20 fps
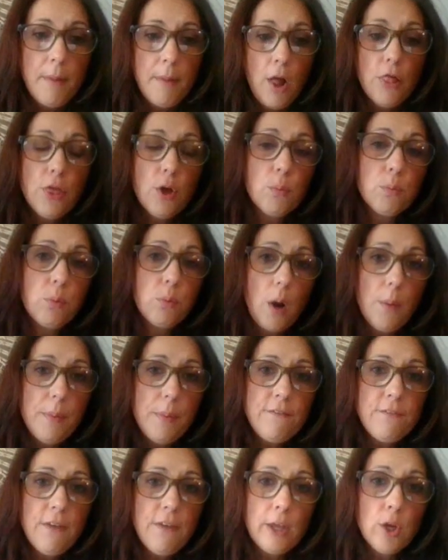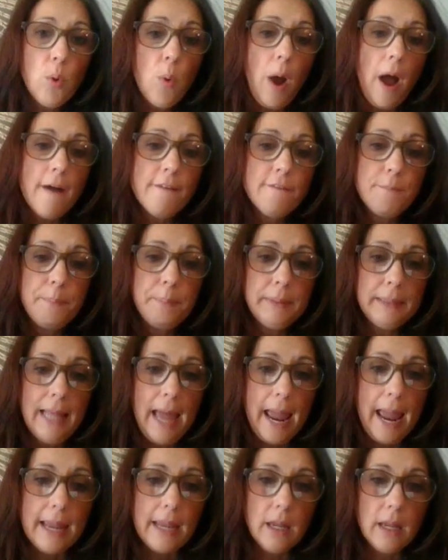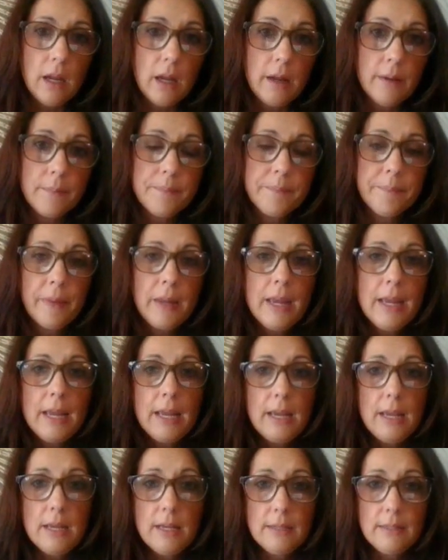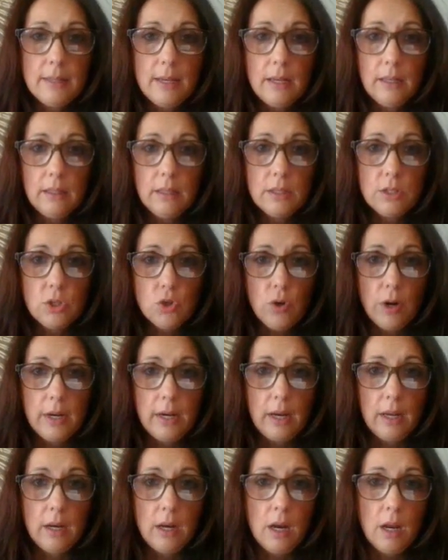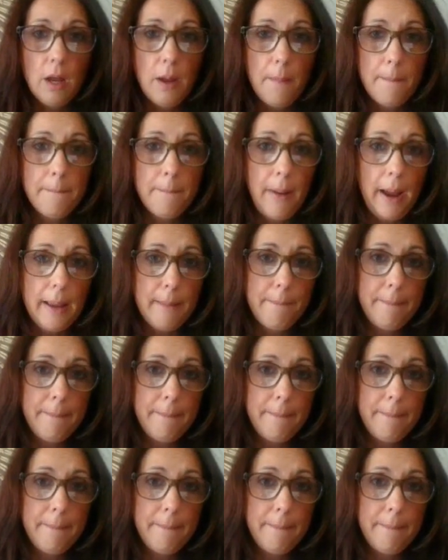The Roman value of blank is illustrated by